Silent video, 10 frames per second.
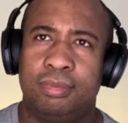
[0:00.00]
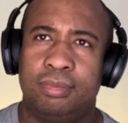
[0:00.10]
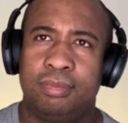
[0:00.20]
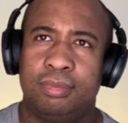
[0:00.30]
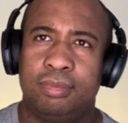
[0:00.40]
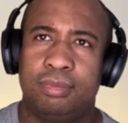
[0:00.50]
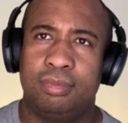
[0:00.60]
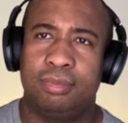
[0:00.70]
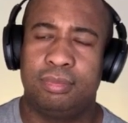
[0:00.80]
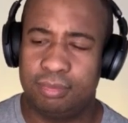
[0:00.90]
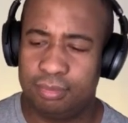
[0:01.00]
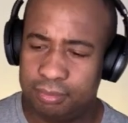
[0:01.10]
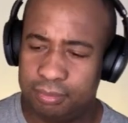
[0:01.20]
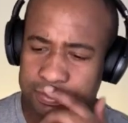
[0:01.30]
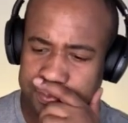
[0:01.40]

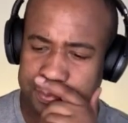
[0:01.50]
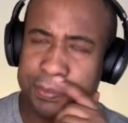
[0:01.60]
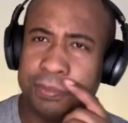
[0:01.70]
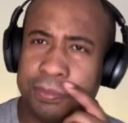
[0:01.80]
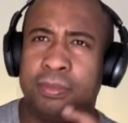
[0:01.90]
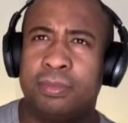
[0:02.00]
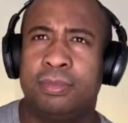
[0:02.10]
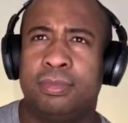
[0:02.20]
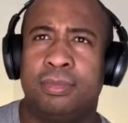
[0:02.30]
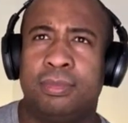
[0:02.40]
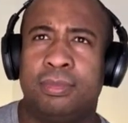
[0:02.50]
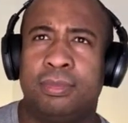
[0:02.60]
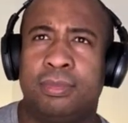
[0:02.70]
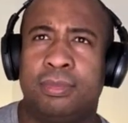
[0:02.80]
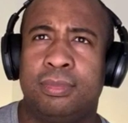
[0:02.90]

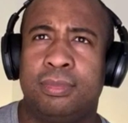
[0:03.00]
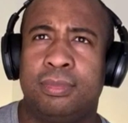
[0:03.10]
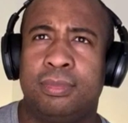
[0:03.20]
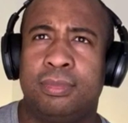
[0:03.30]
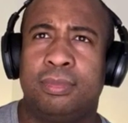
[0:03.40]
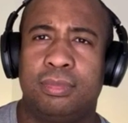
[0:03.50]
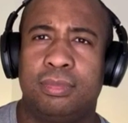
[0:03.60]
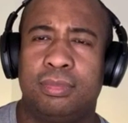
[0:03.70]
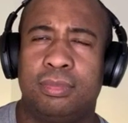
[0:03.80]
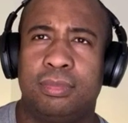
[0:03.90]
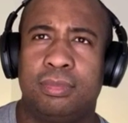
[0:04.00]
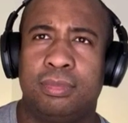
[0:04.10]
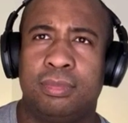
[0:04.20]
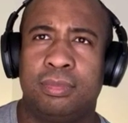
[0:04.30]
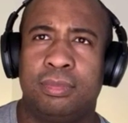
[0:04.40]

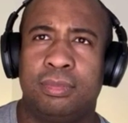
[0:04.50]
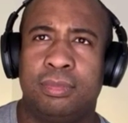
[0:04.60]
No words are spoken by the person on screen.